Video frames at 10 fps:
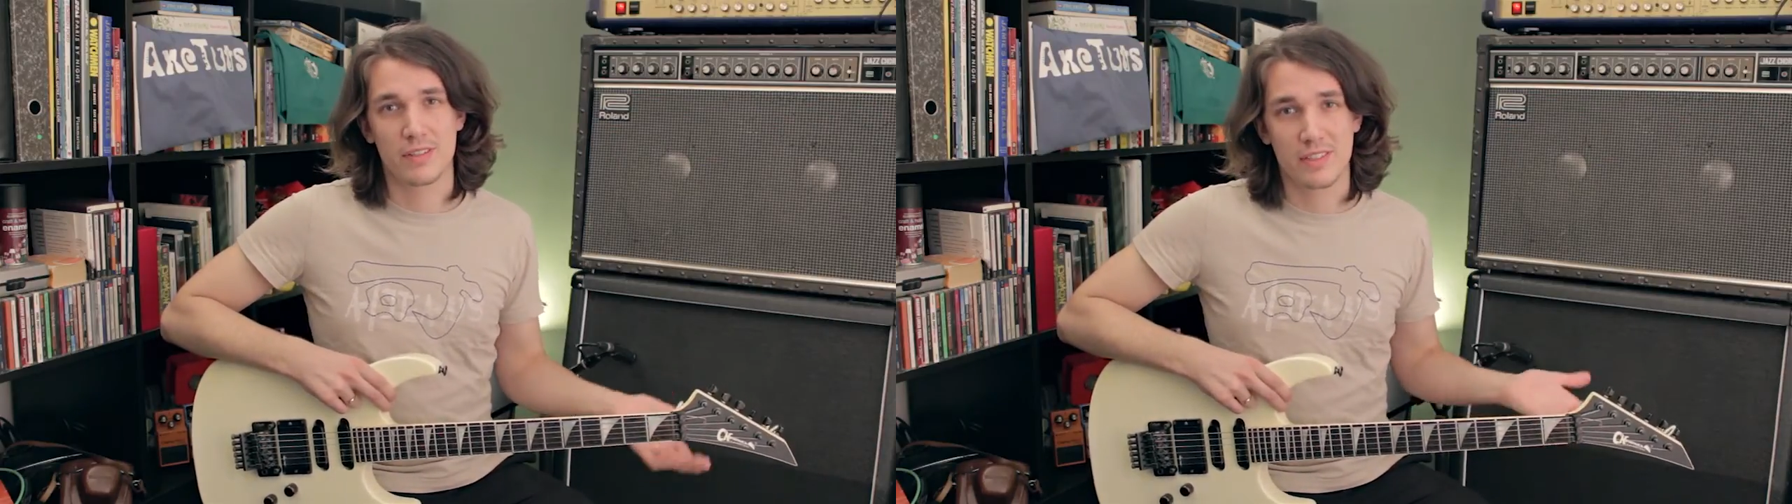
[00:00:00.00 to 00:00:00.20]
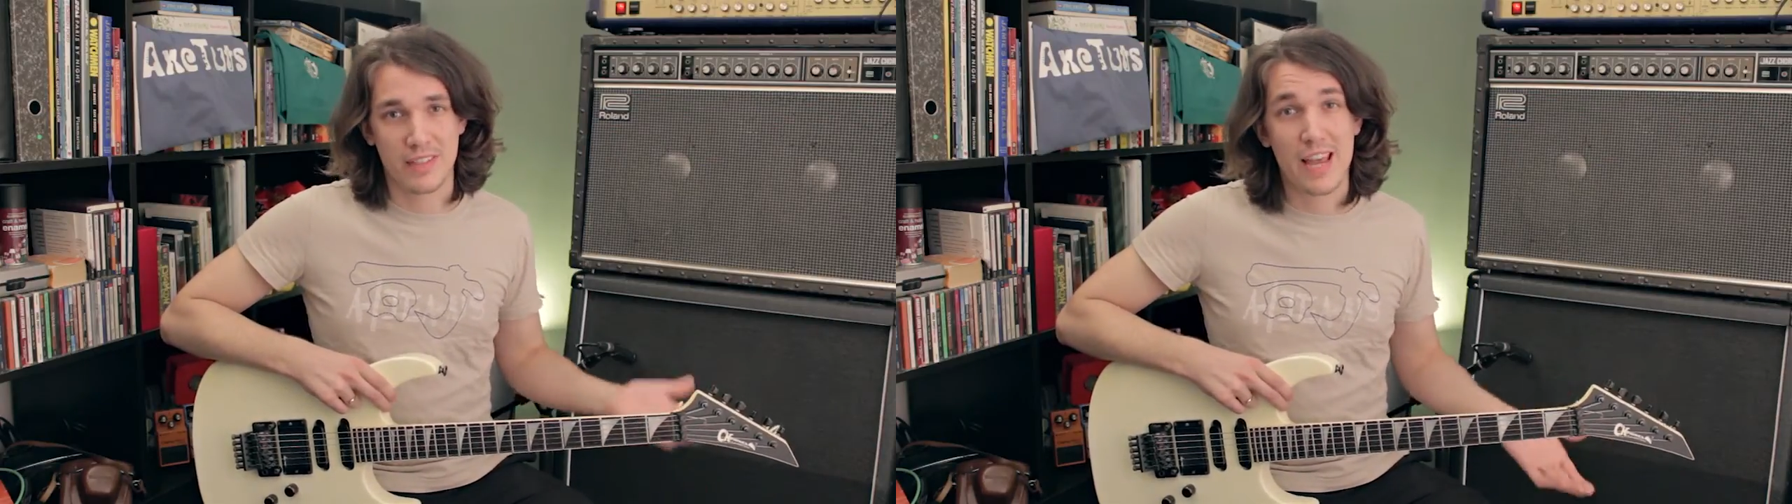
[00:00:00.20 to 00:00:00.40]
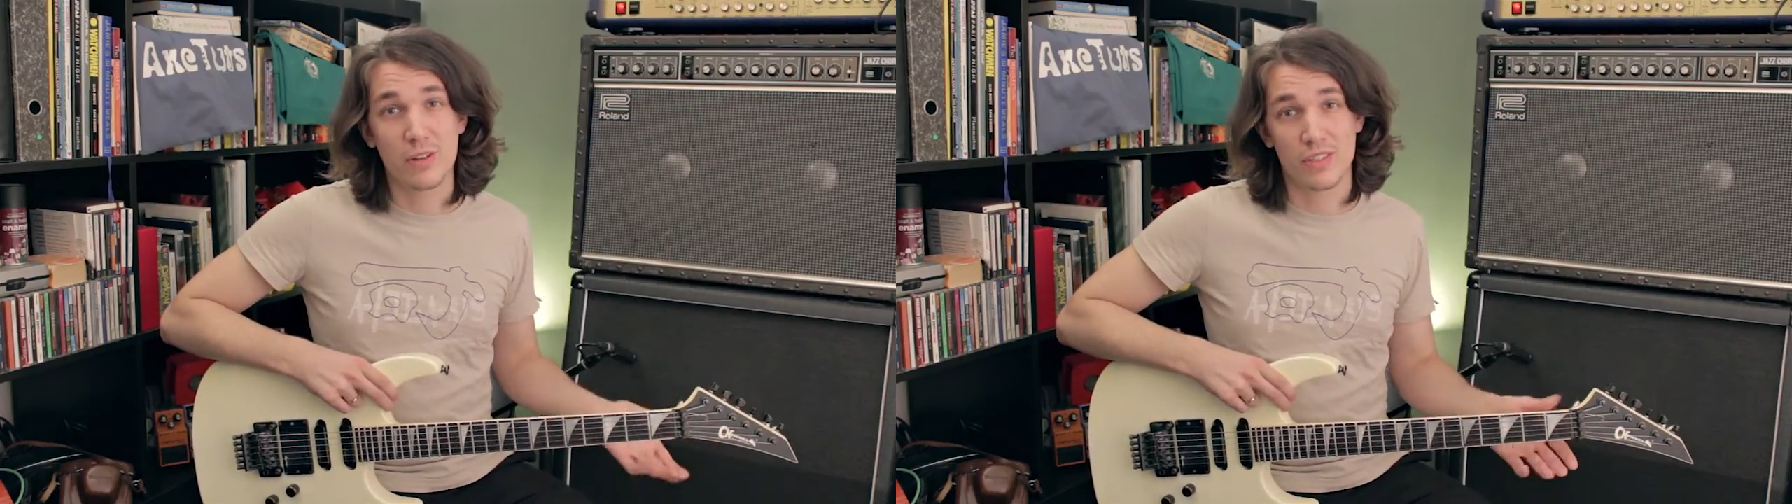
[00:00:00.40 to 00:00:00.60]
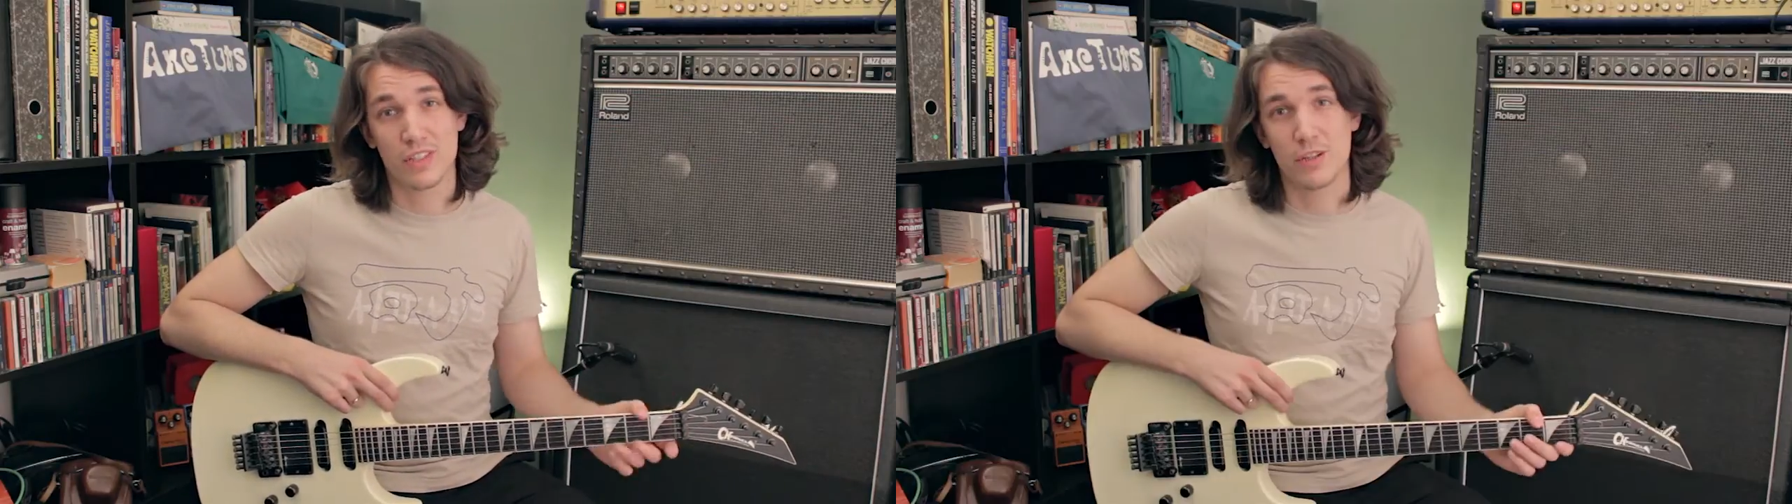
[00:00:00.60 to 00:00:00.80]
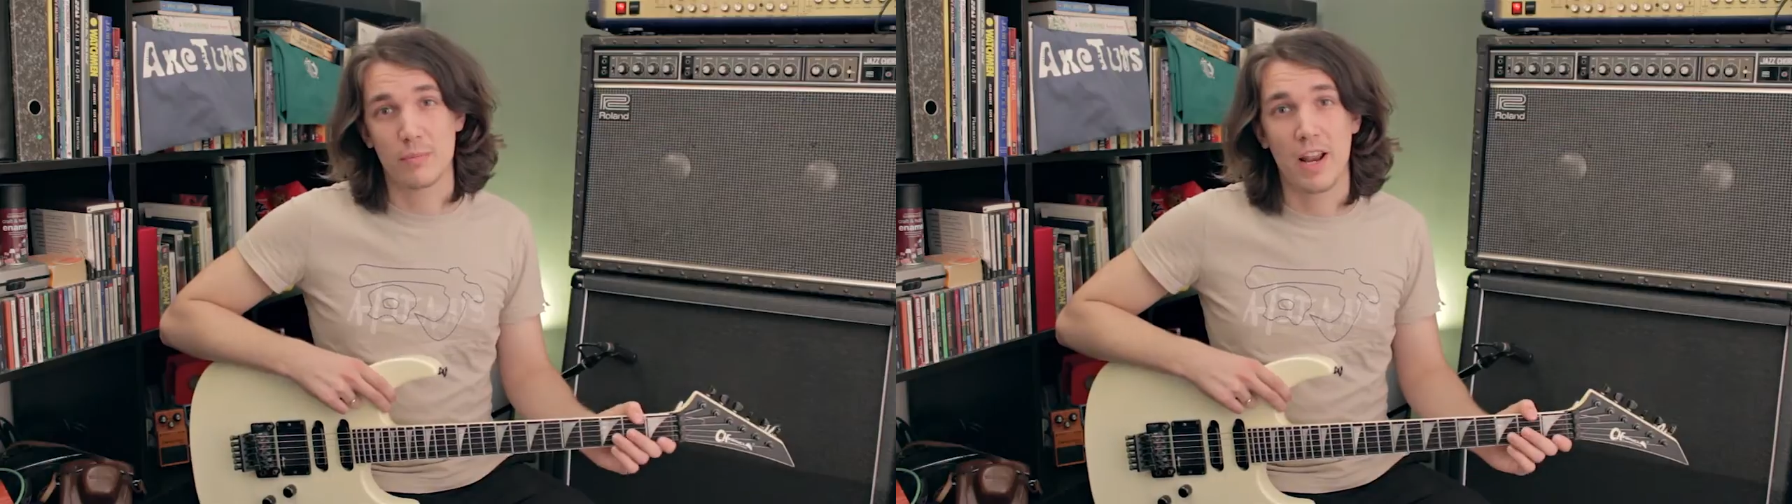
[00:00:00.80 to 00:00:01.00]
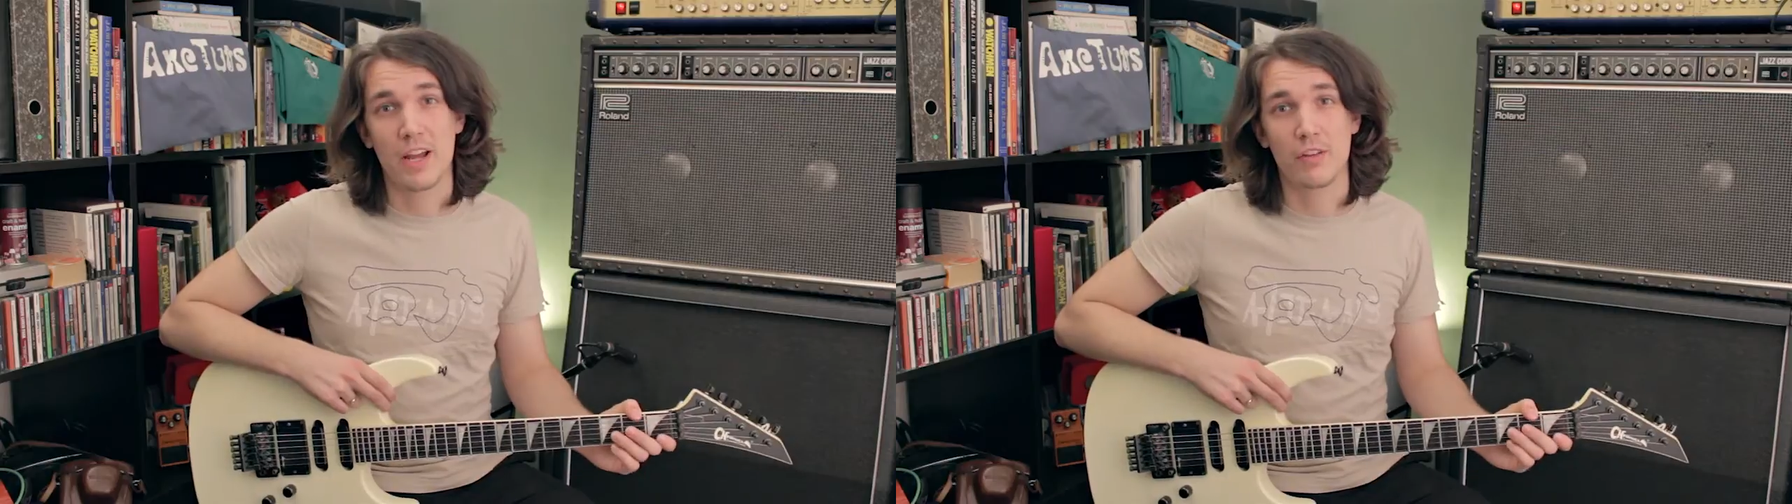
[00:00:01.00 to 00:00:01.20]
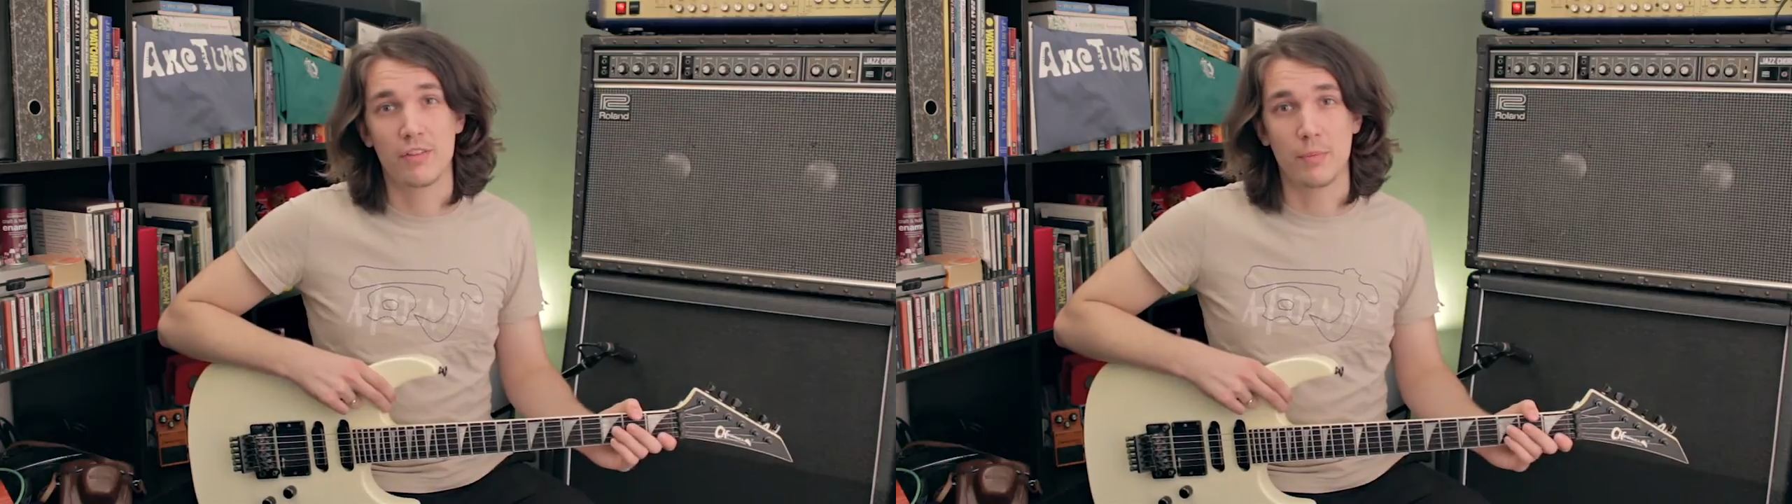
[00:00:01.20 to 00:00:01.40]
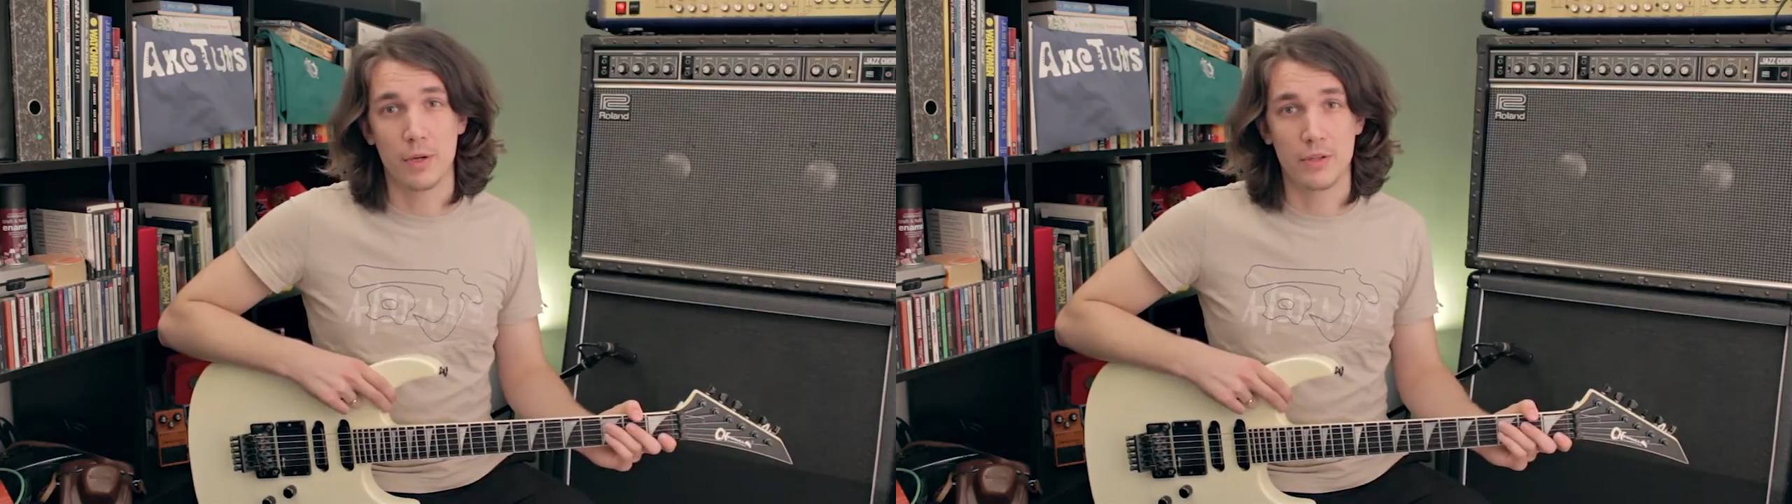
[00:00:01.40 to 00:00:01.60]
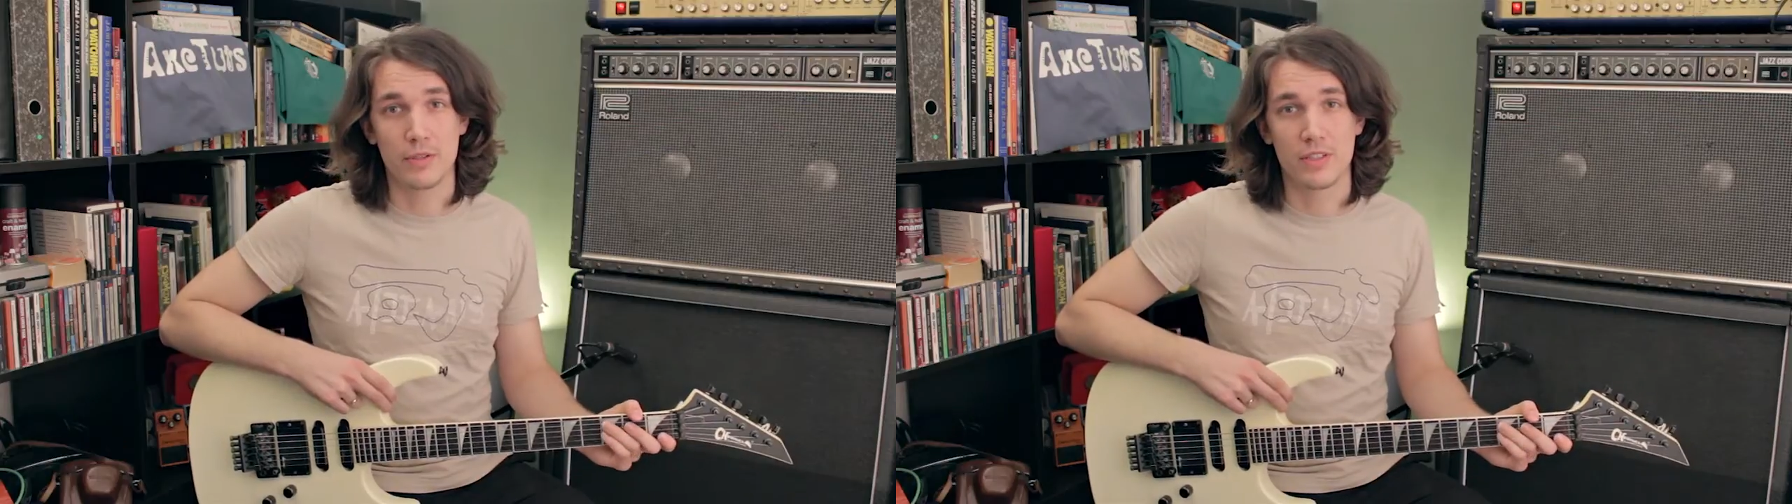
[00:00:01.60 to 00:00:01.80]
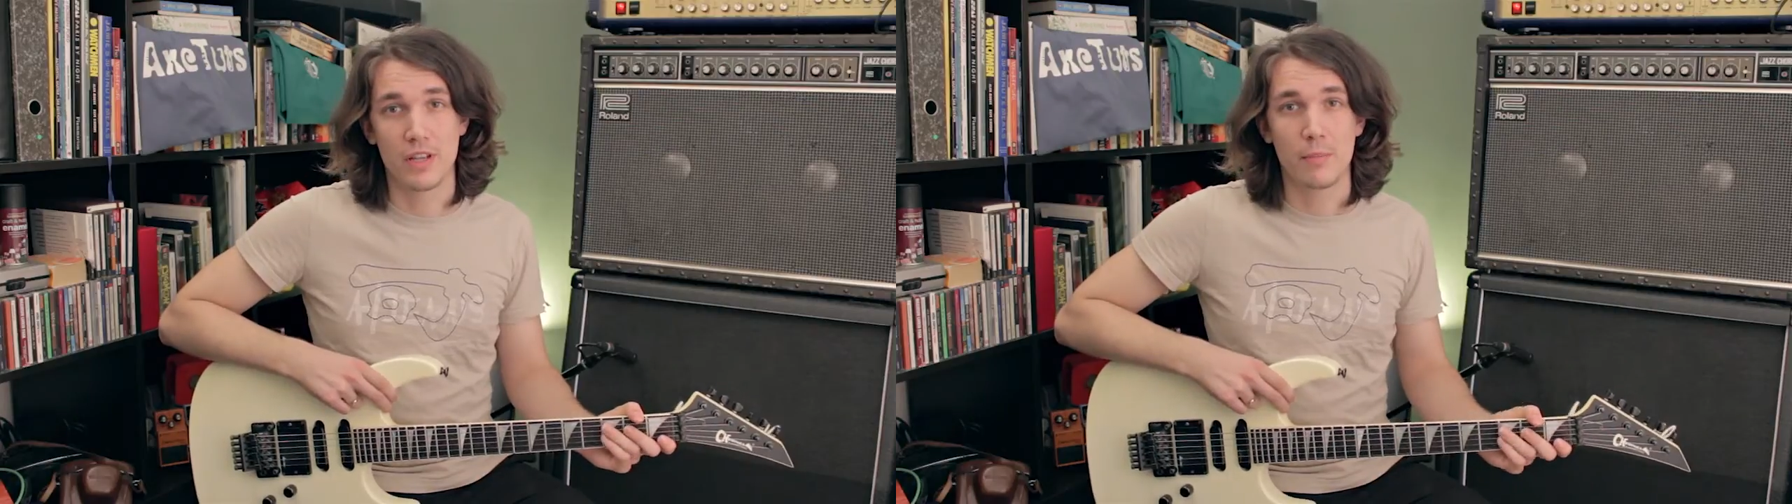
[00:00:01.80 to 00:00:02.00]
scales that you can play over the
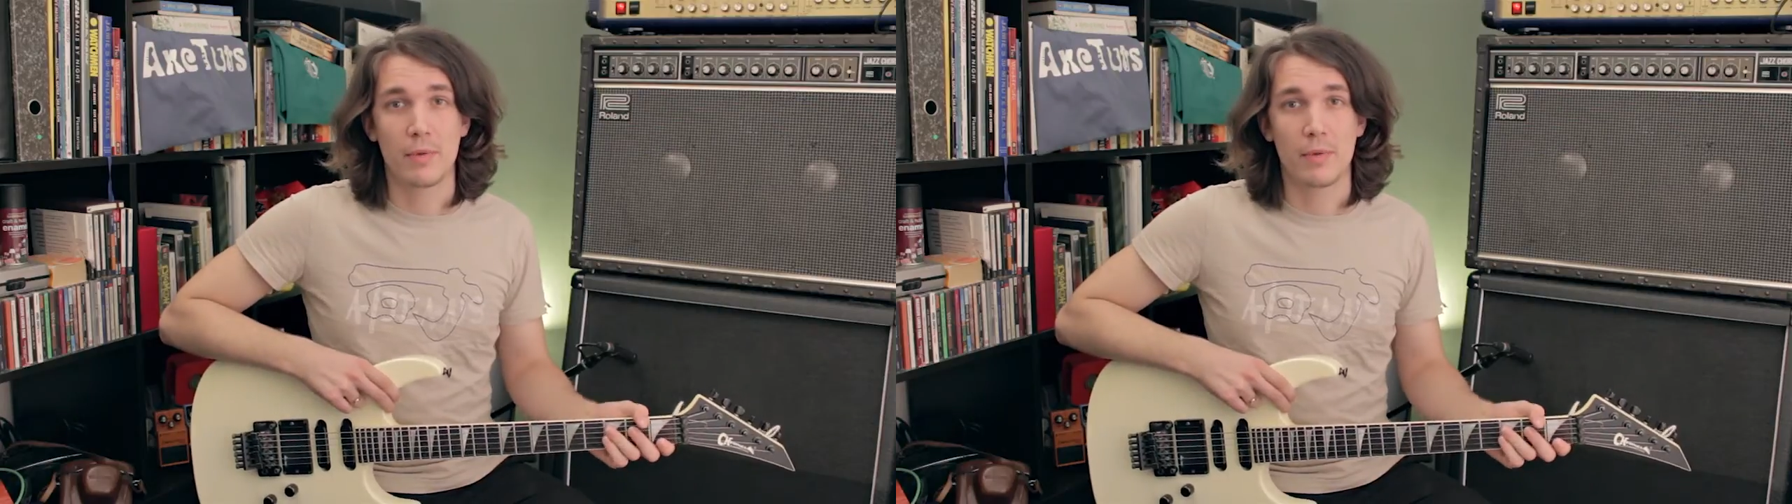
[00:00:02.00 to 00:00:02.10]
blues,